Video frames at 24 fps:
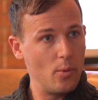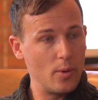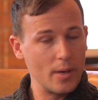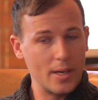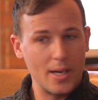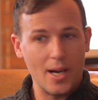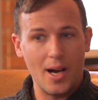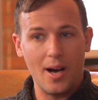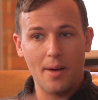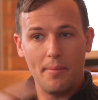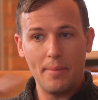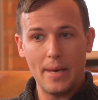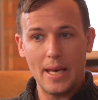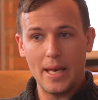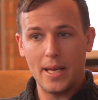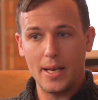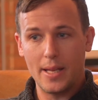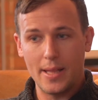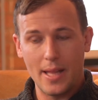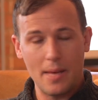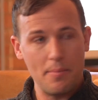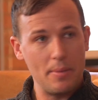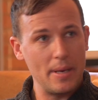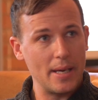would come in
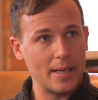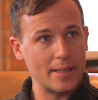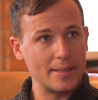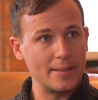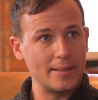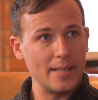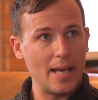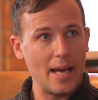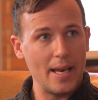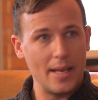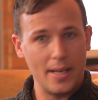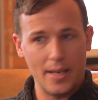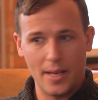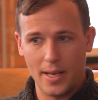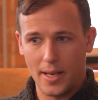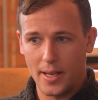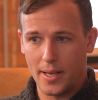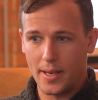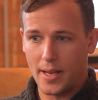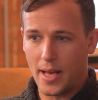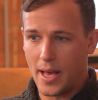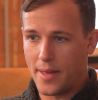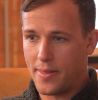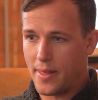and they'd be
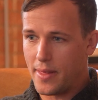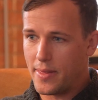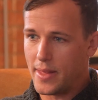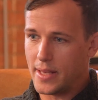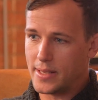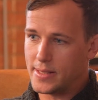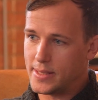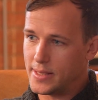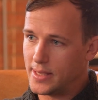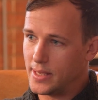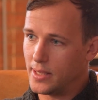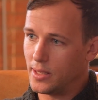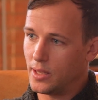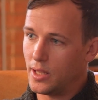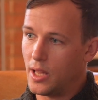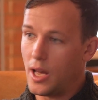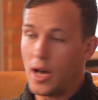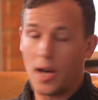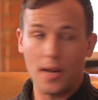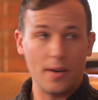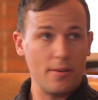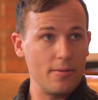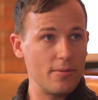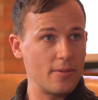excited, and then they'd see a
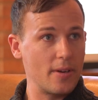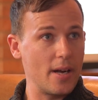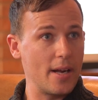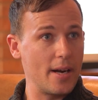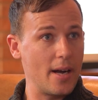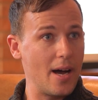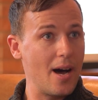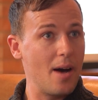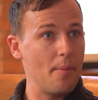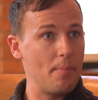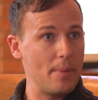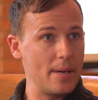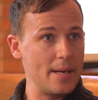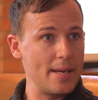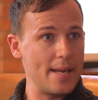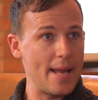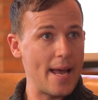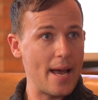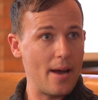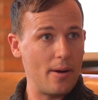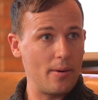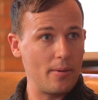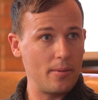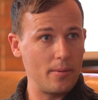lot of kind of up and
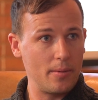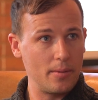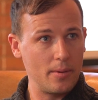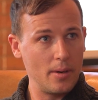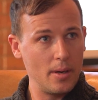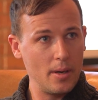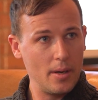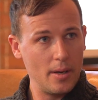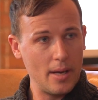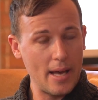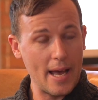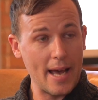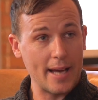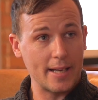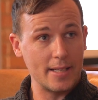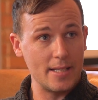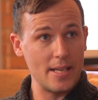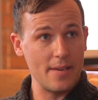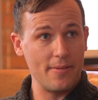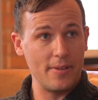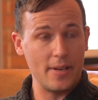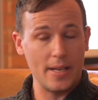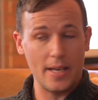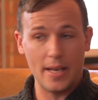down
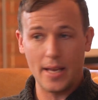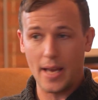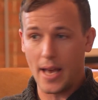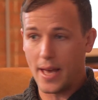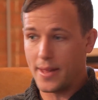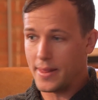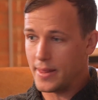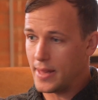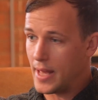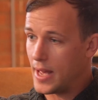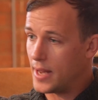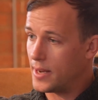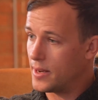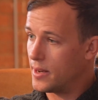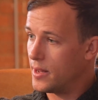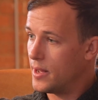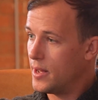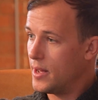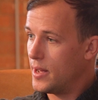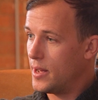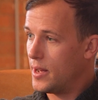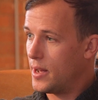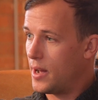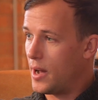activity, and then
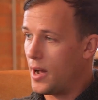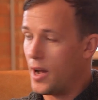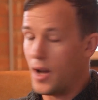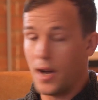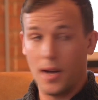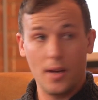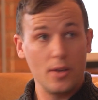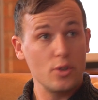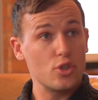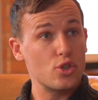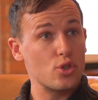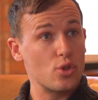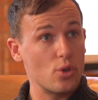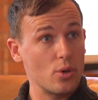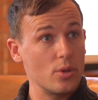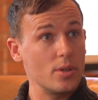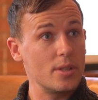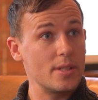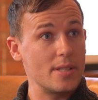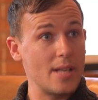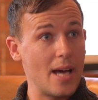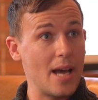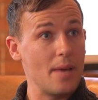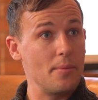
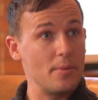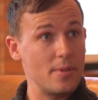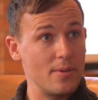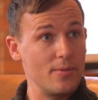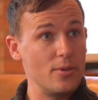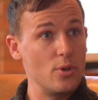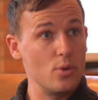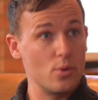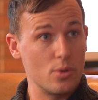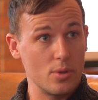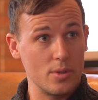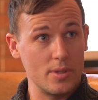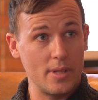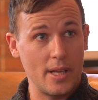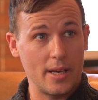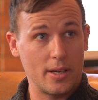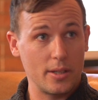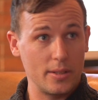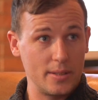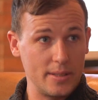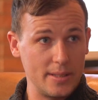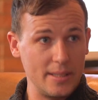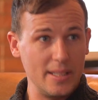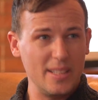certain types of users, and they
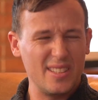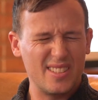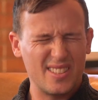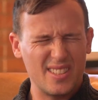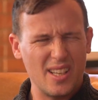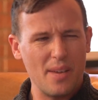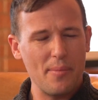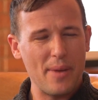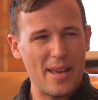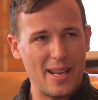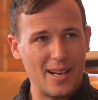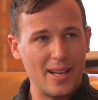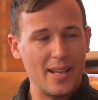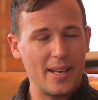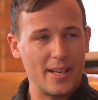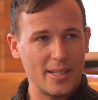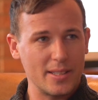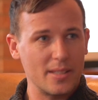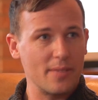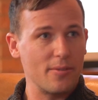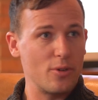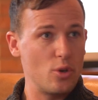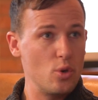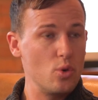could see some
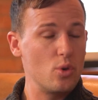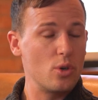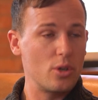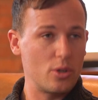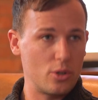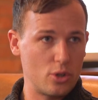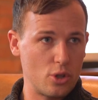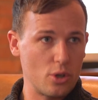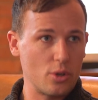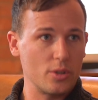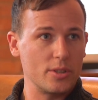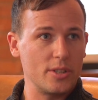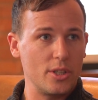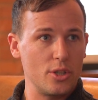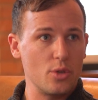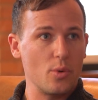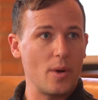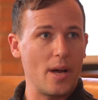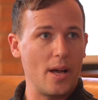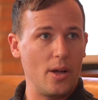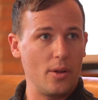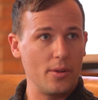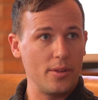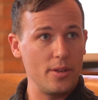analytics of who turns into
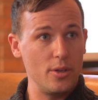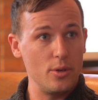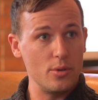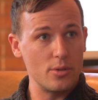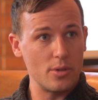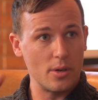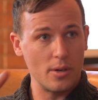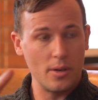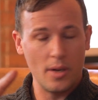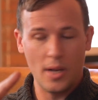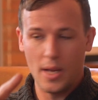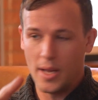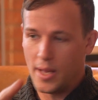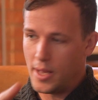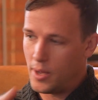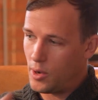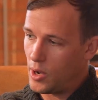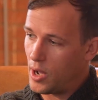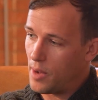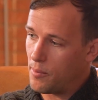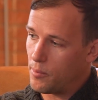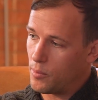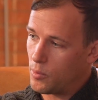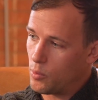a healthy user,
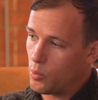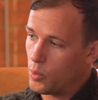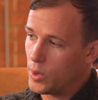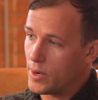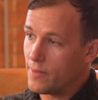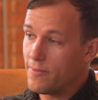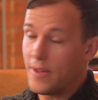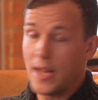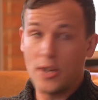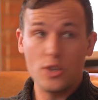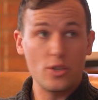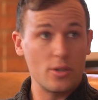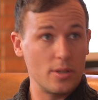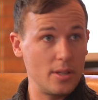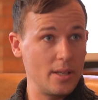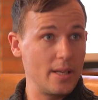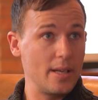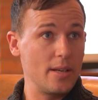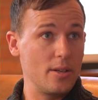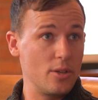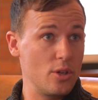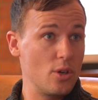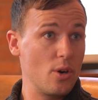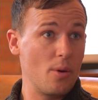would
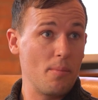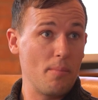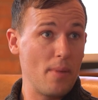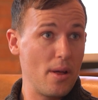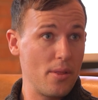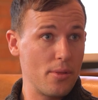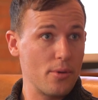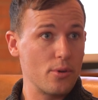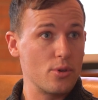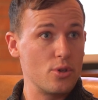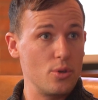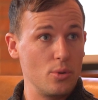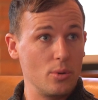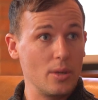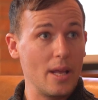eventually, a month or two